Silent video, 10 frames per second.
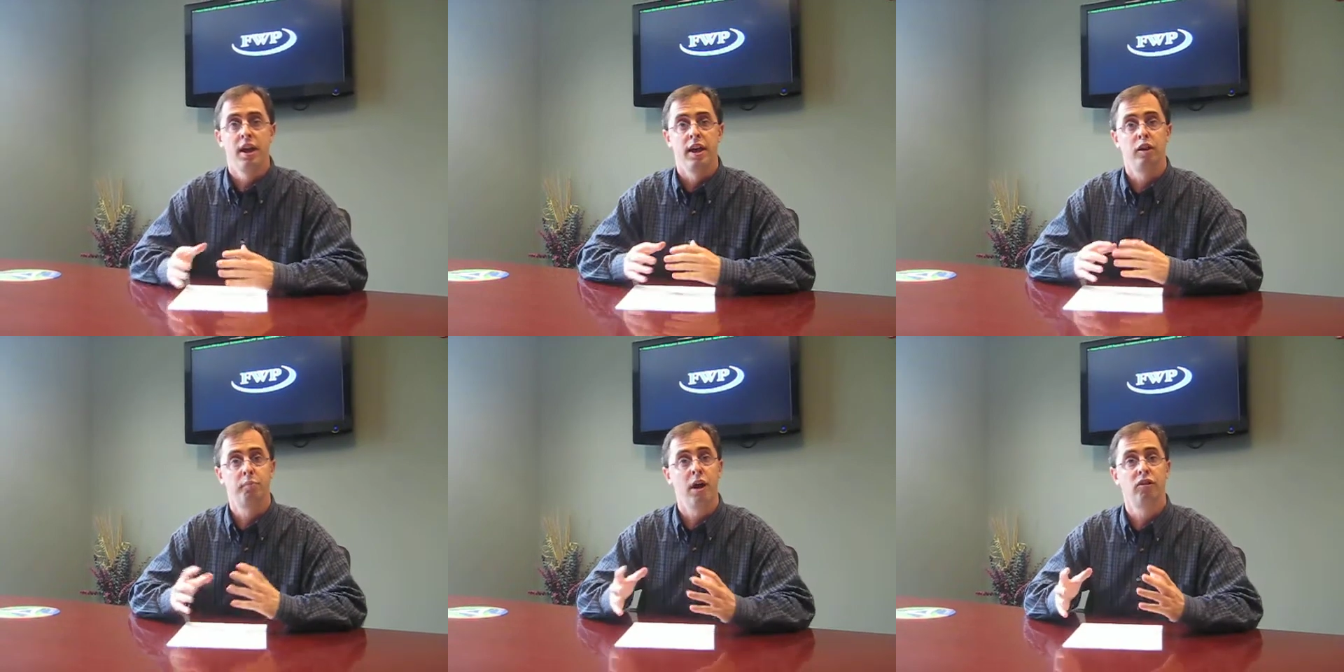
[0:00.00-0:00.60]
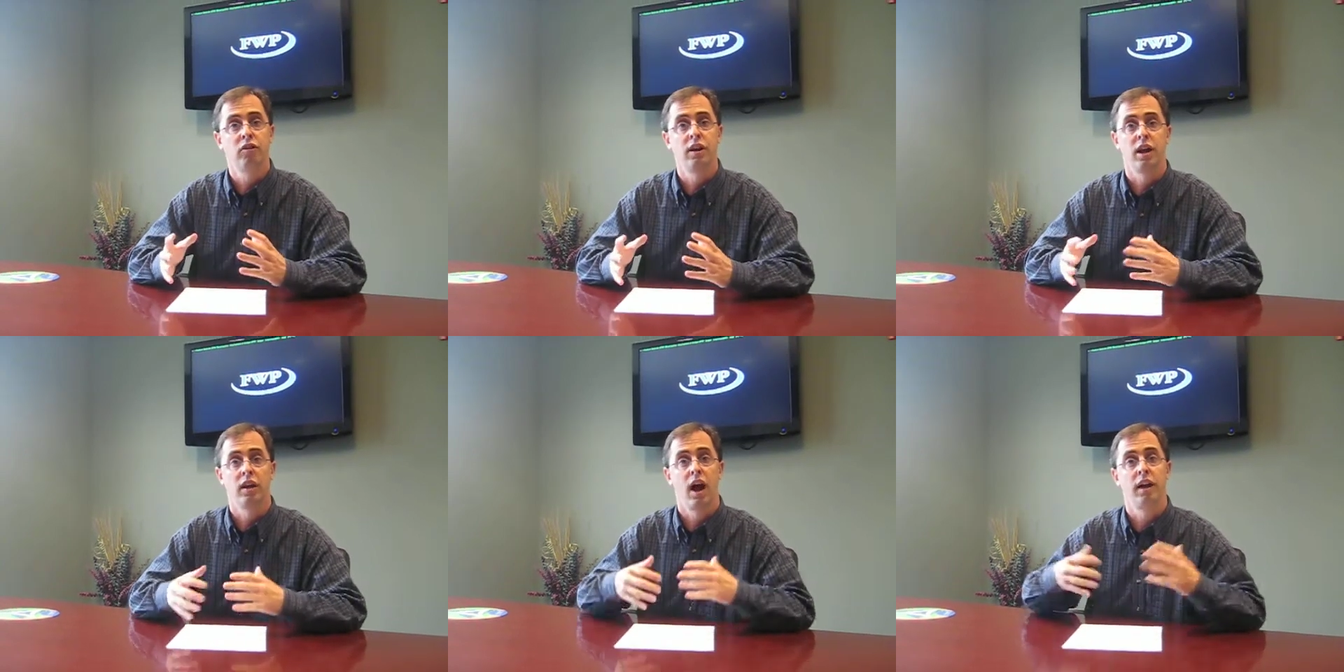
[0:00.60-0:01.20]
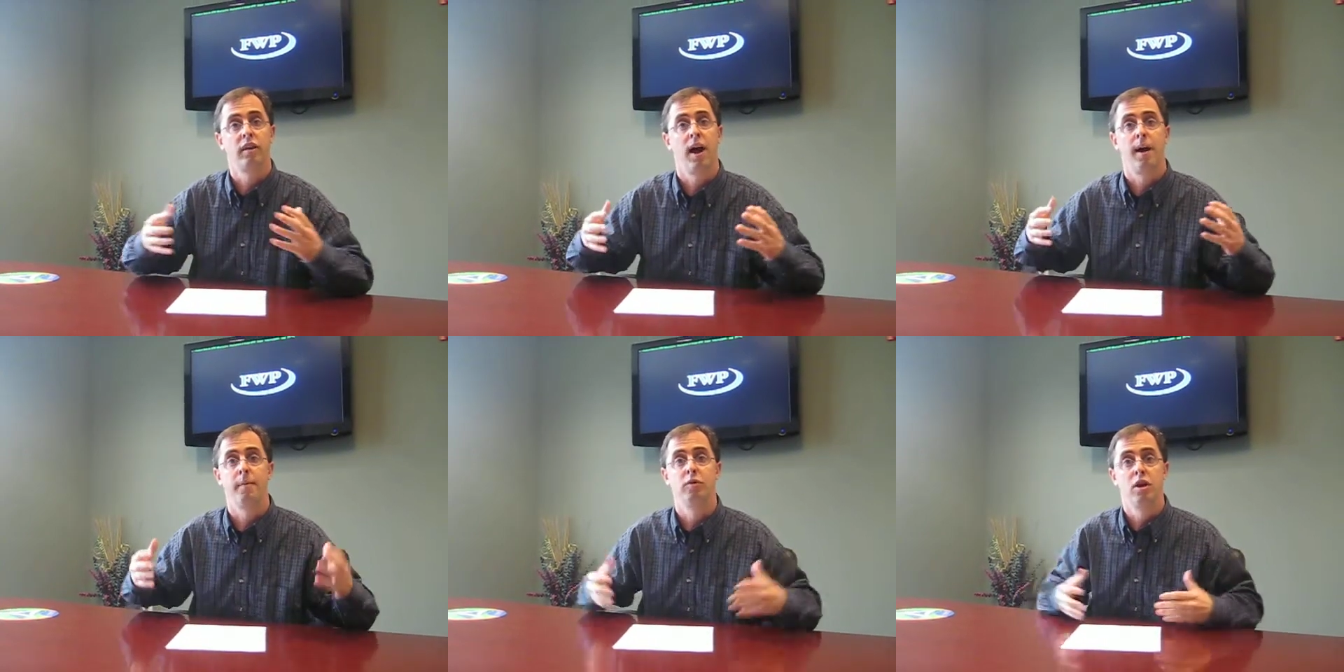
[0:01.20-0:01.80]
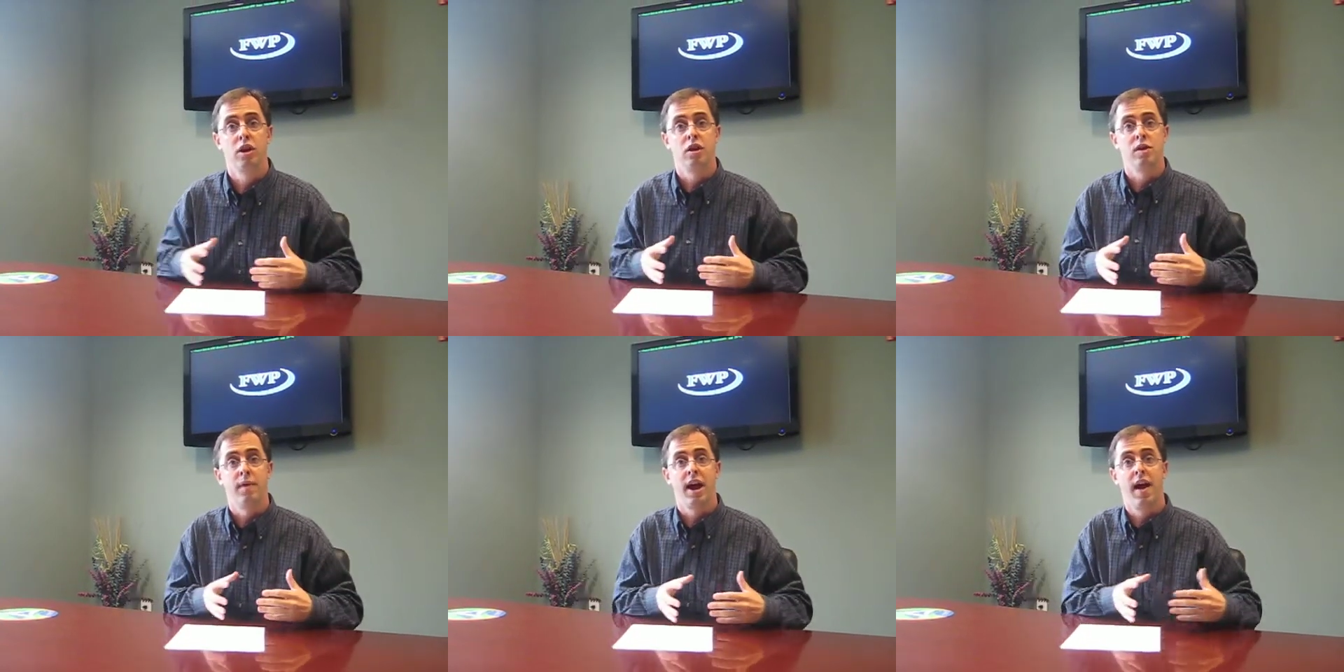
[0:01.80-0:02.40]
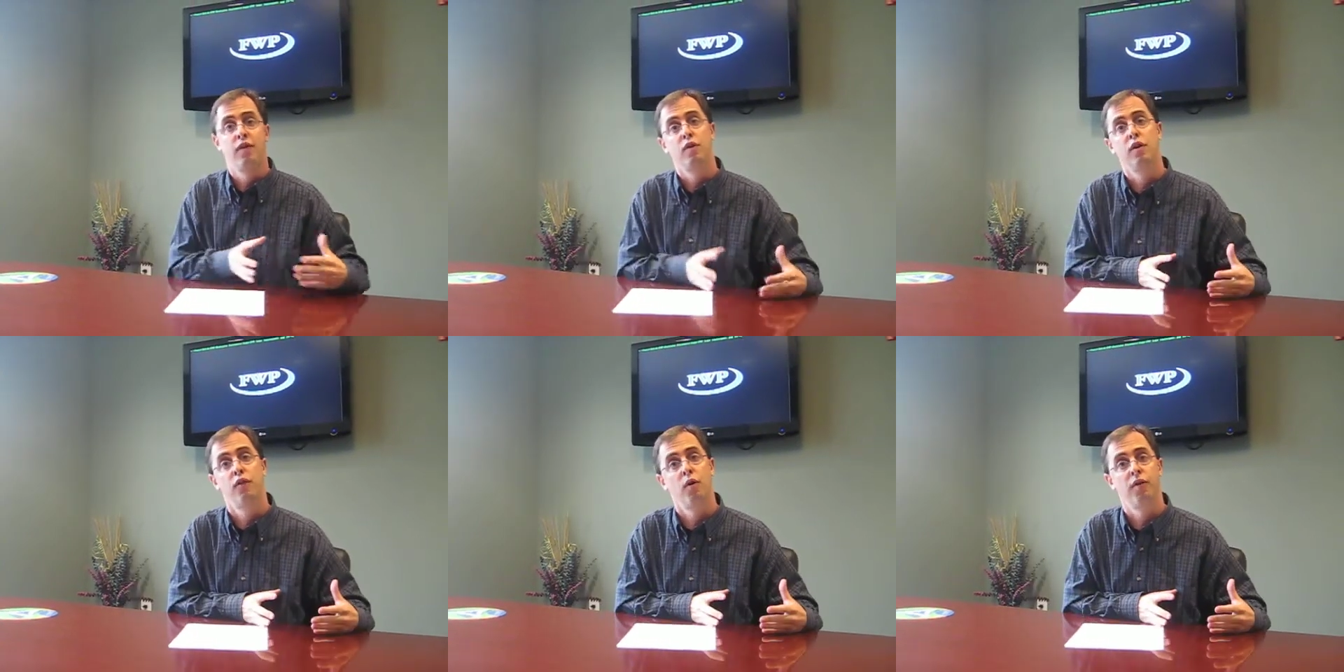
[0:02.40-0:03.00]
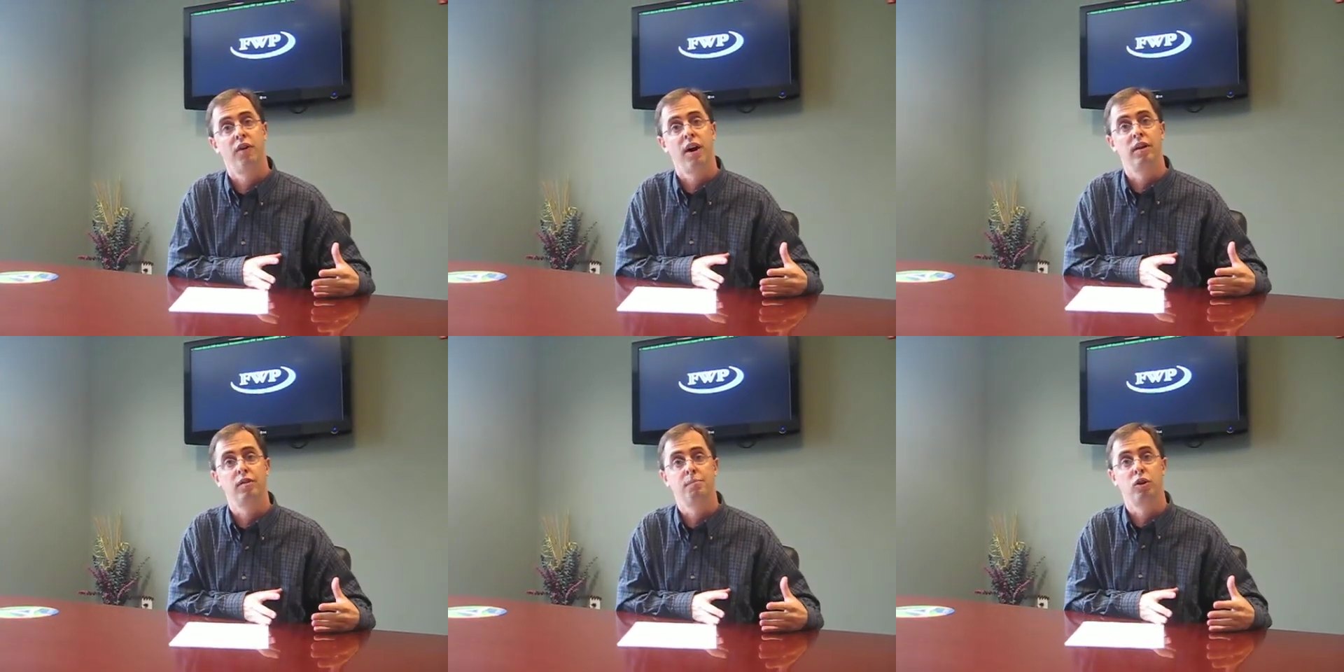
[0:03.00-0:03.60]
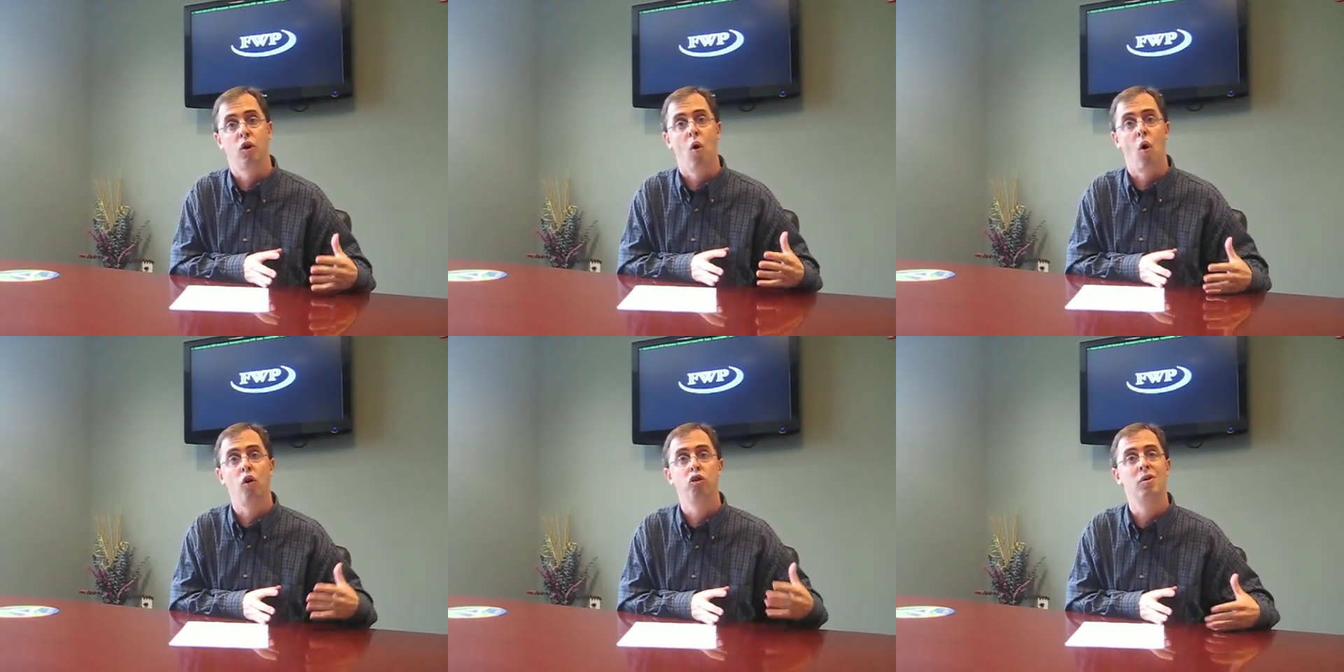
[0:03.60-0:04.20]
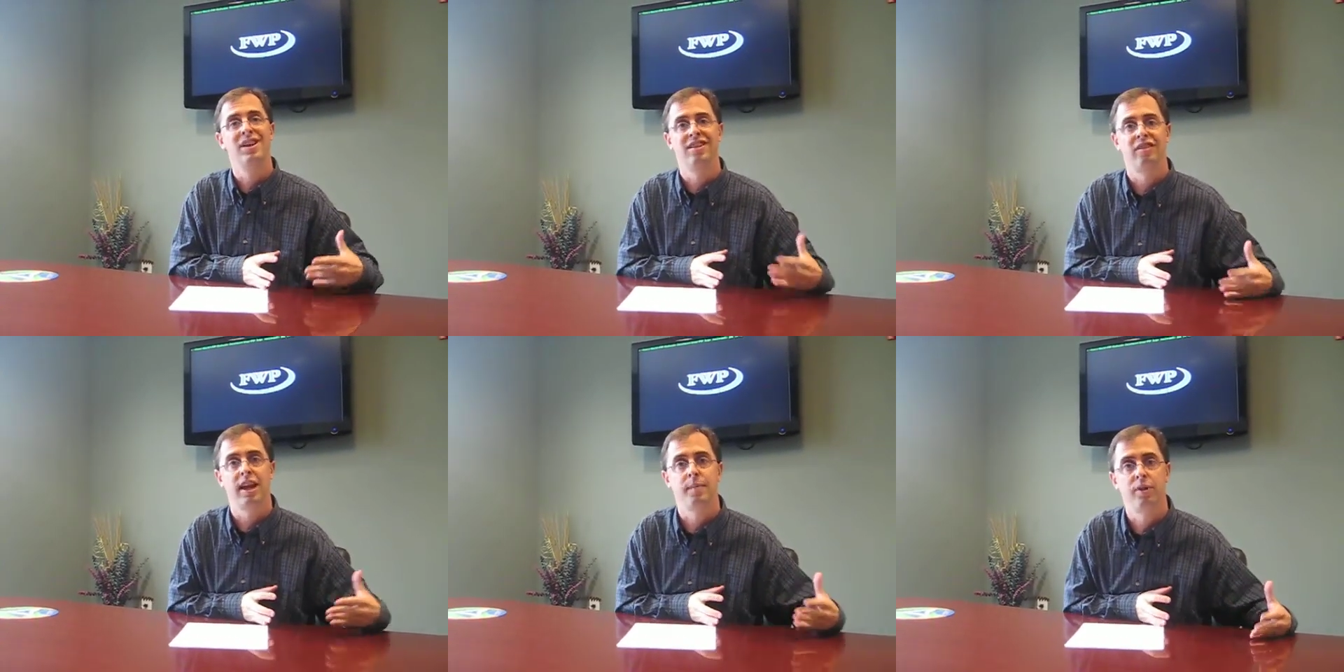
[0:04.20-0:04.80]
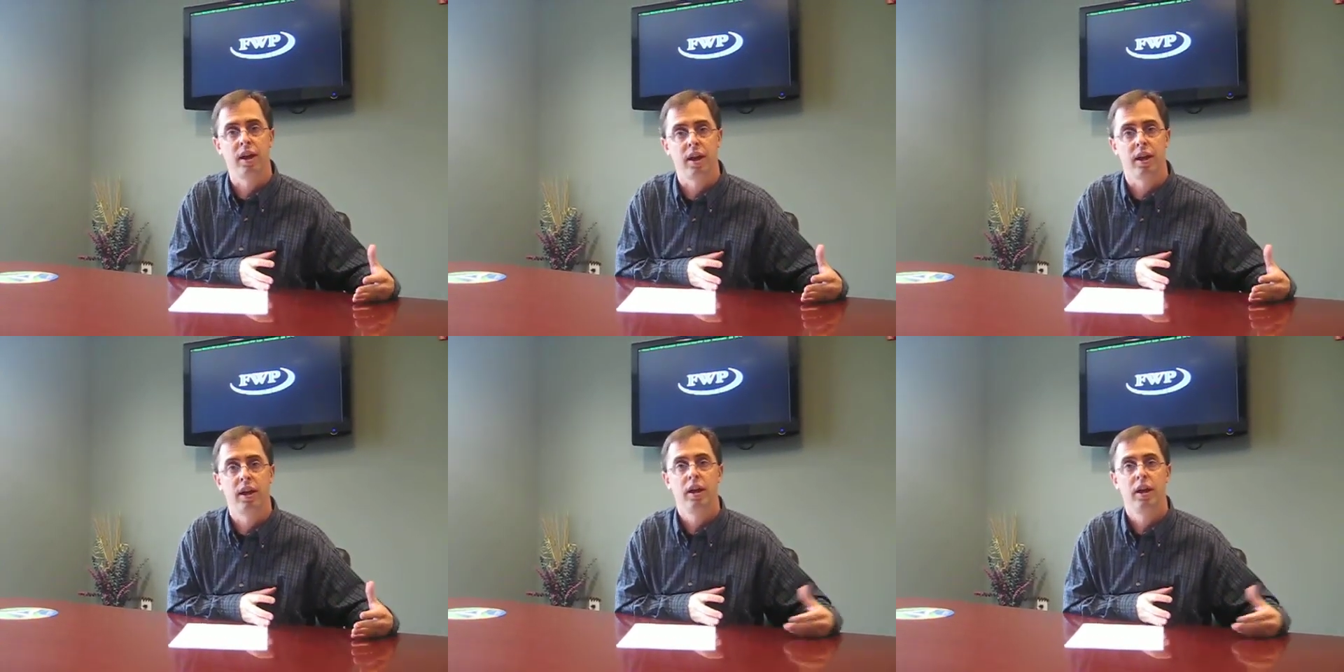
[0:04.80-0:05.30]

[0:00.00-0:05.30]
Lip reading: Especially, and a lot of times, you might have 3 or 4 funds, but they're all doing the same thing.